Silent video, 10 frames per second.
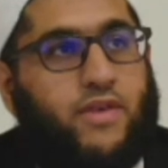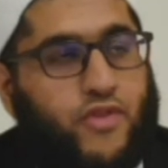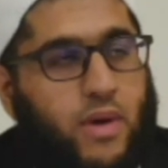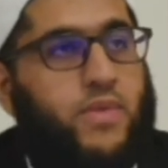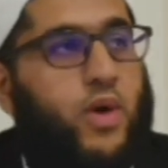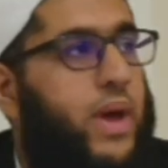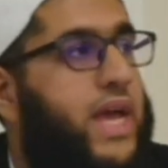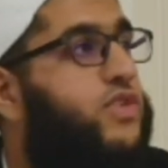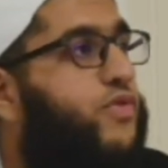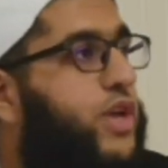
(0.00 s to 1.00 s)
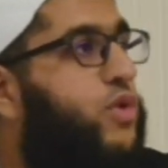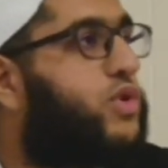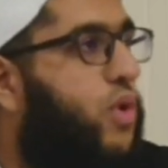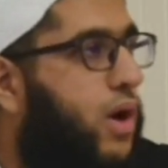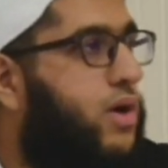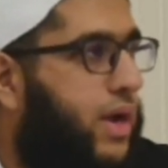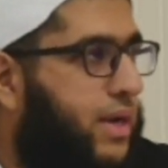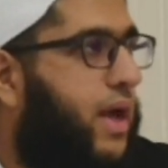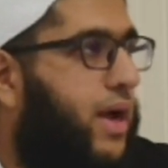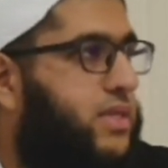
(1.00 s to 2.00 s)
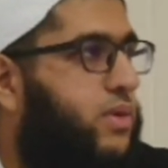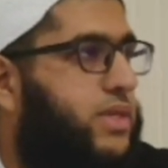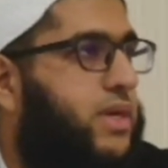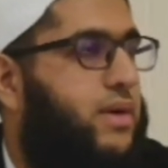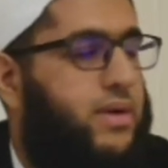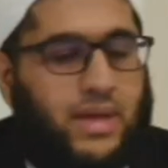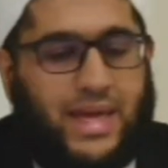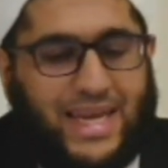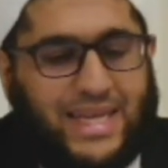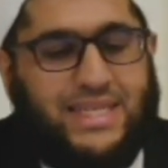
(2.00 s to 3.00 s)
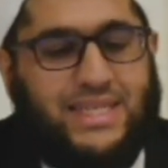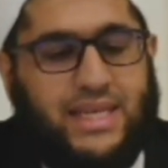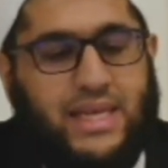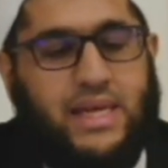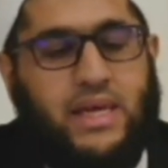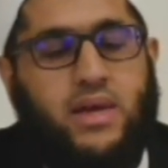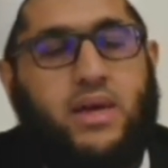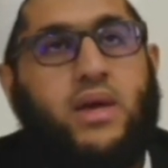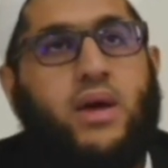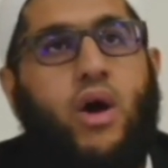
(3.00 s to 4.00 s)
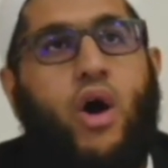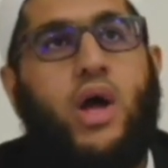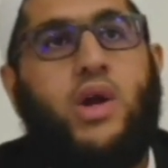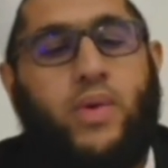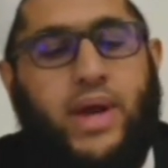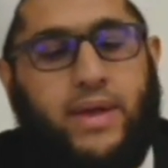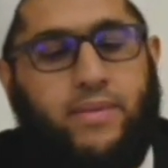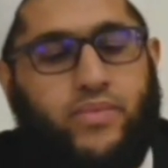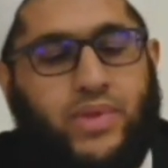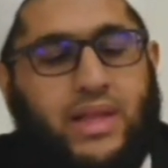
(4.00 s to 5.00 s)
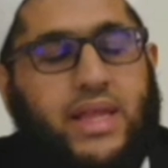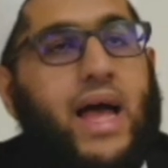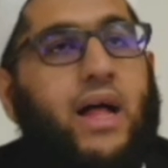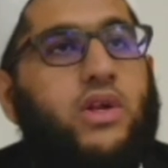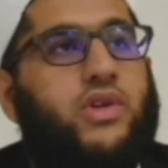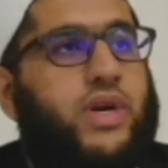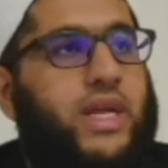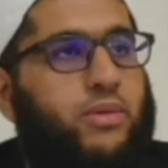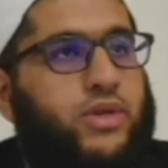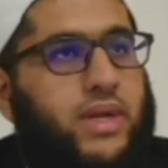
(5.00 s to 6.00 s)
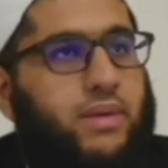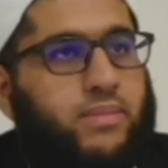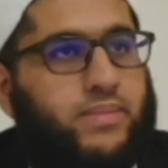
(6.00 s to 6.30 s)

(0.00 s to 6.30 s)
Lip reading: from the ways for you to honor Allah Azza wa Jal, is honoring the elderly Muslim,